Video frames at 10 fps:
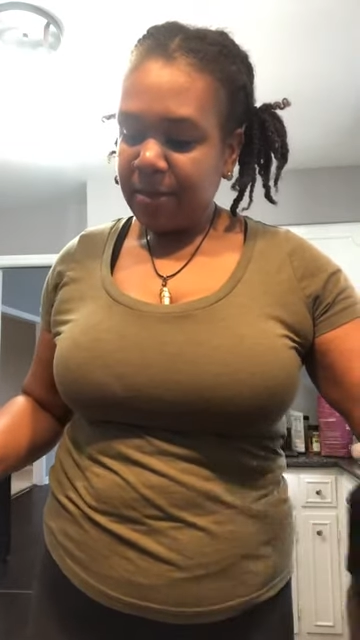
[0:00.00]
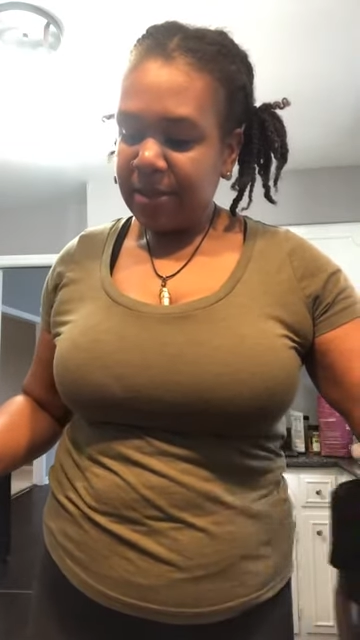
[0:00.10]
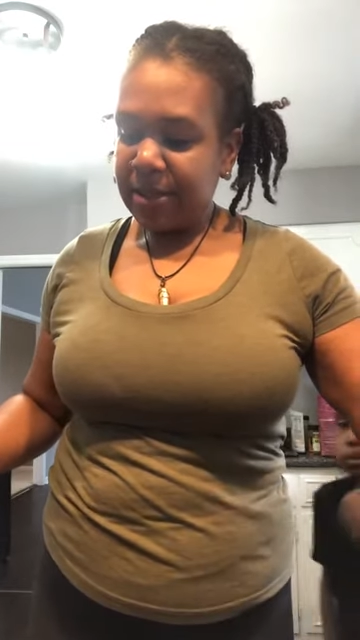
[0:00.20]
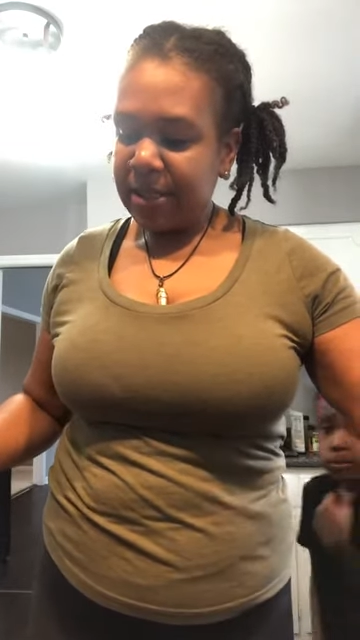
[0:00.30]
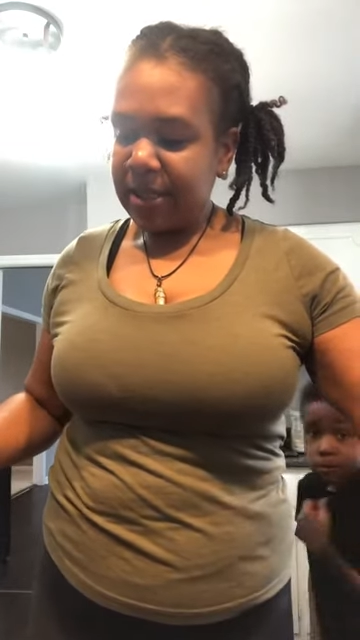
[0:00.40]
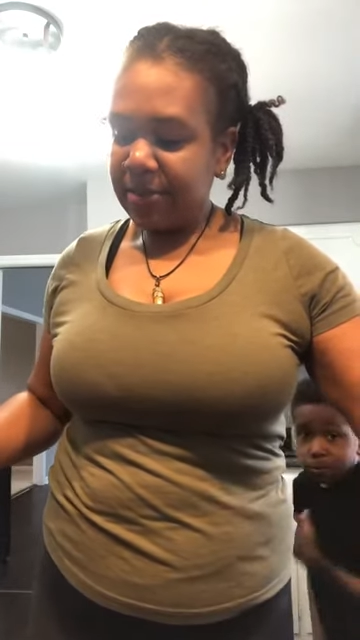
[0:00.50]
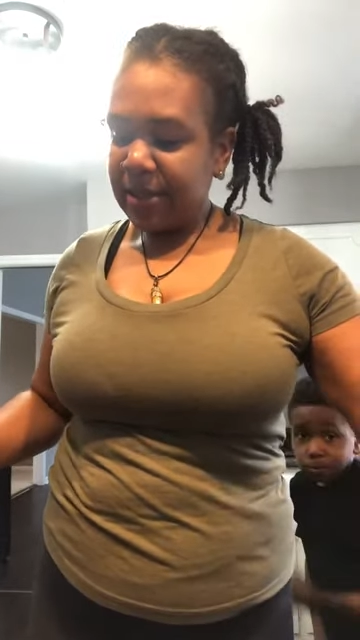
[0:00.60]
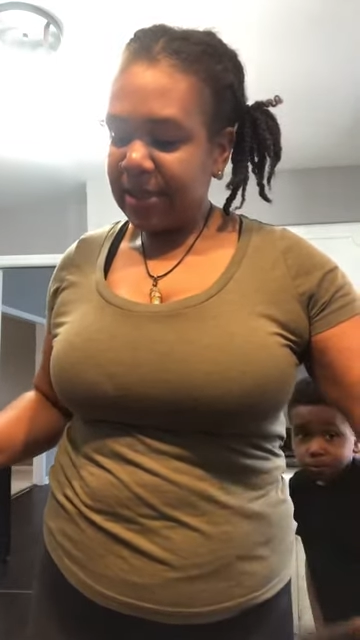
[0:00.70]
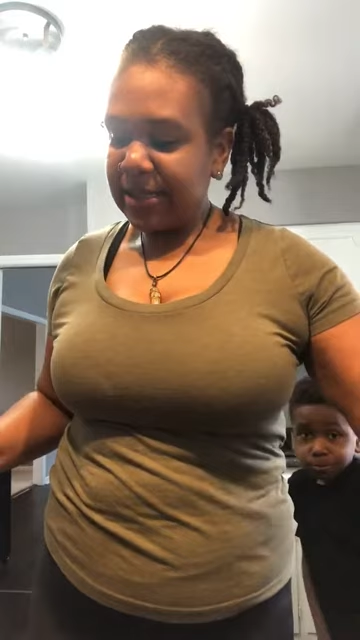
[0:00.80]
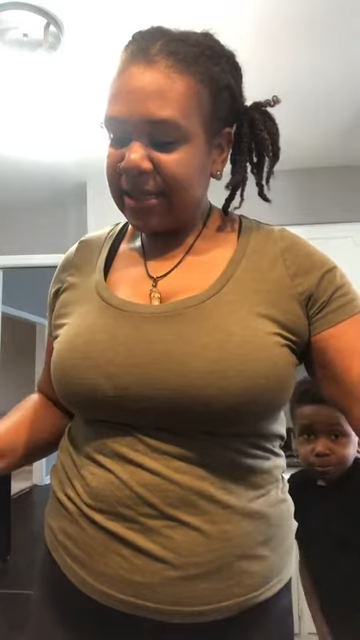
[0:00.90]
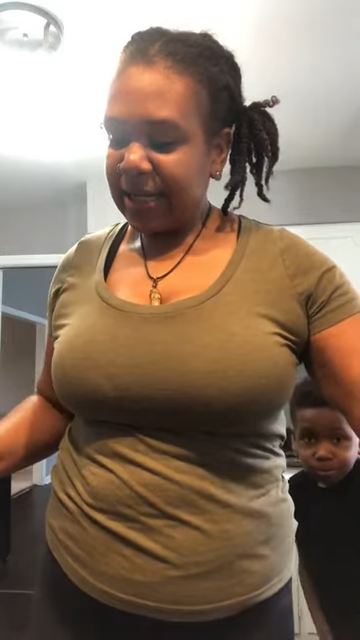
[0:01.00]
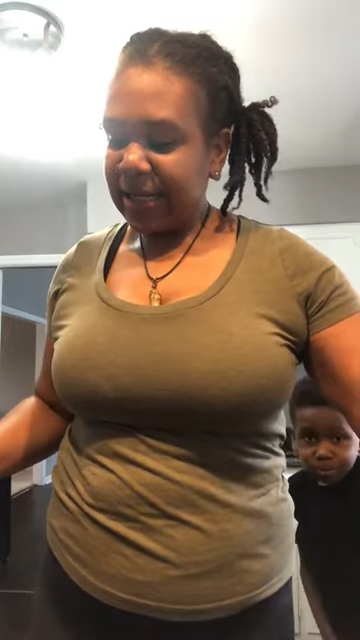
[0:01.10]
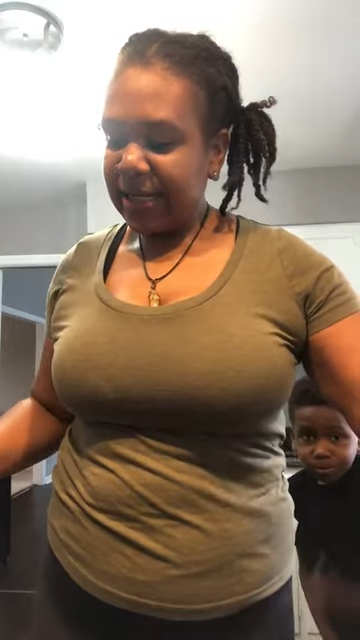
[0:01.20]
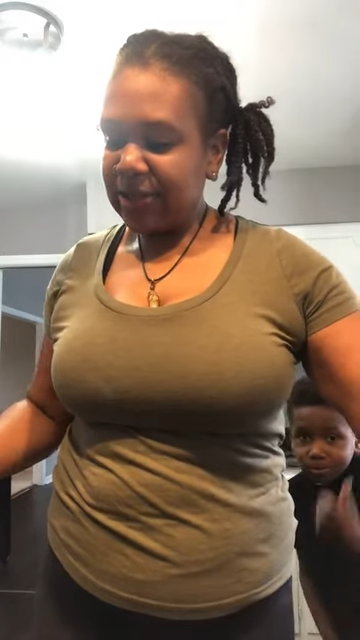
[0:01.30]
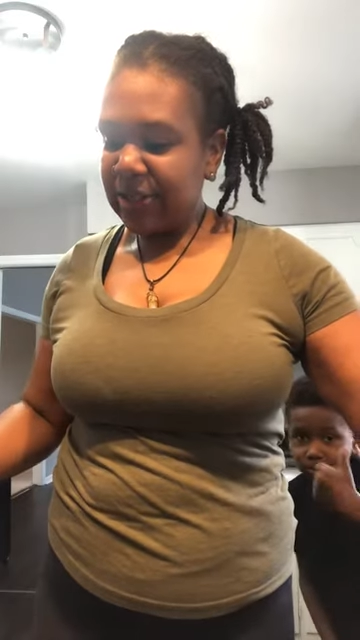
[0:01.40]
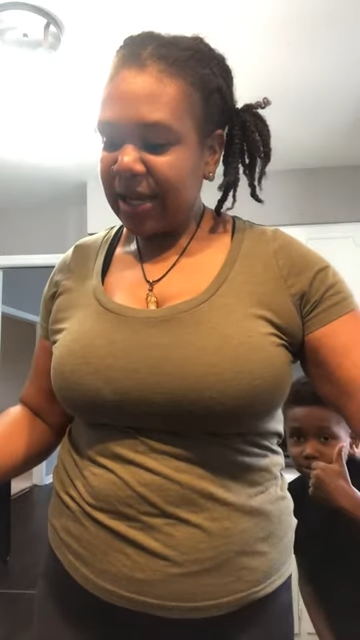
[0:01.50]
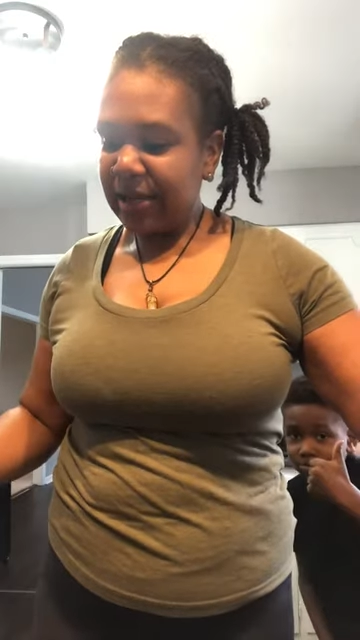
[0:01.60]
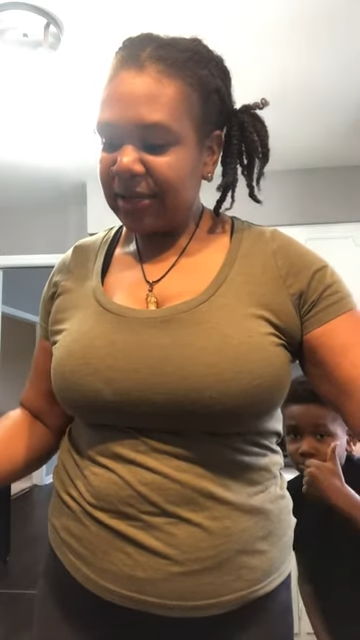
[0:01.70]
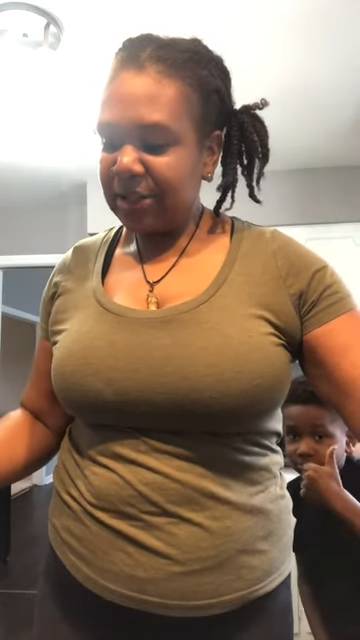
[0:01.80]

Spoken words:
but again, because it's like an enchilada,